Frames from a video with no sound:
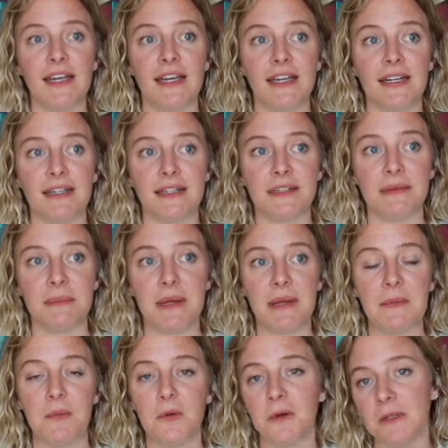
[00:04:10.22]

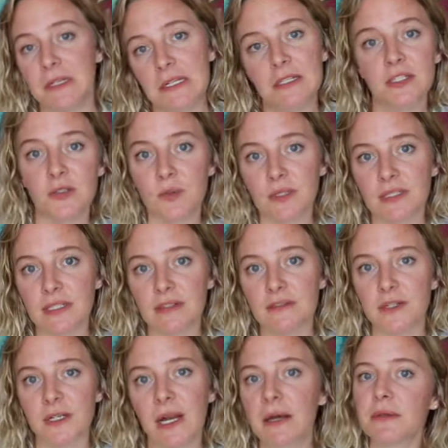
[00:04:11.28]
and wore like shorts of
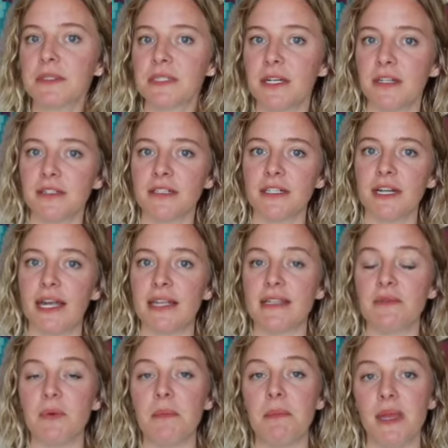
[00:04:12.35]
our house color, and
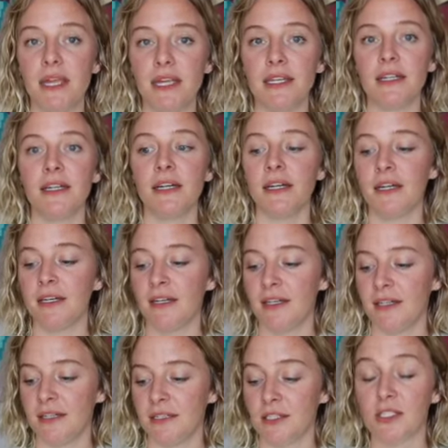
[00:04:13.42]
then we made
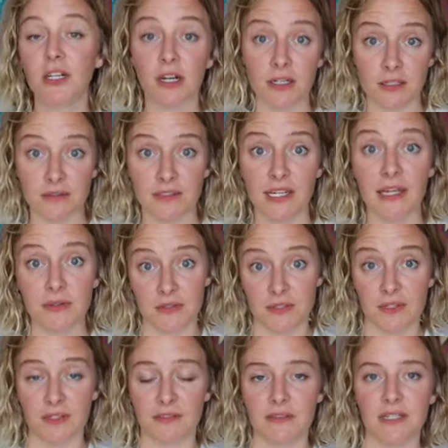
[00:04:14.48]
scarves, house
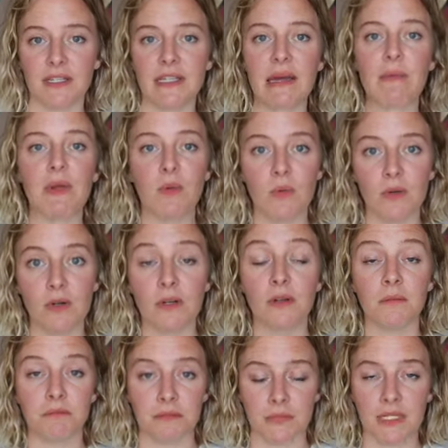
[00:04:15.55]
scarves, that we
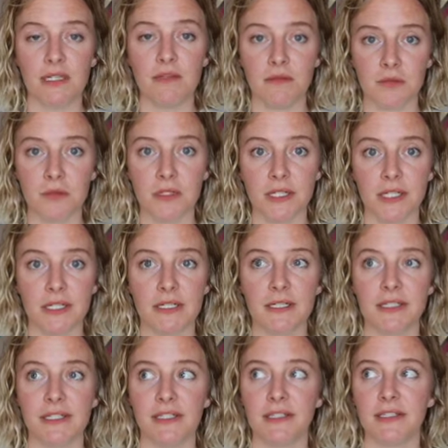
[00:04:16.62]
wore in Florida
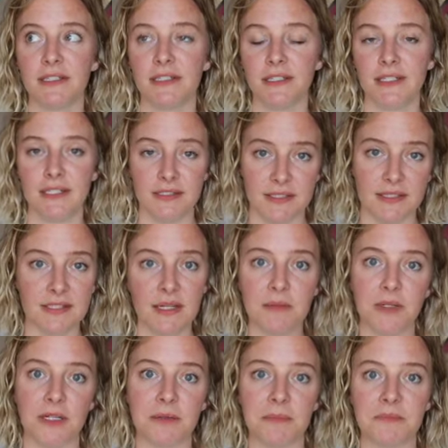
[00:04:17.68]
in the
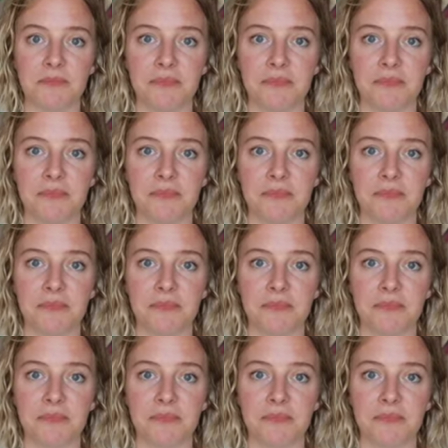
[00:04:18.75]
summer,